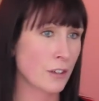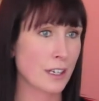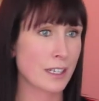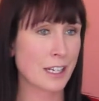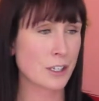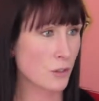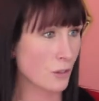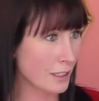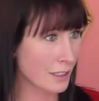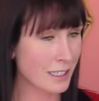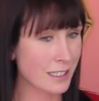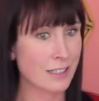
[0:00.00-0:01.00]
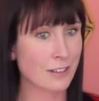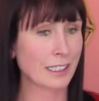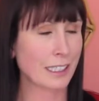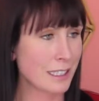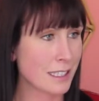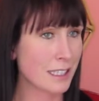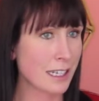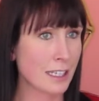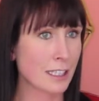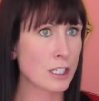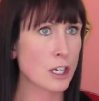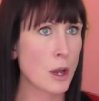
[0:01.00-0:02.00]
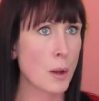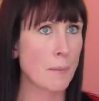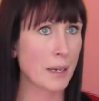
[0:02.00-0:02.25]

not a natural necessarily instinct,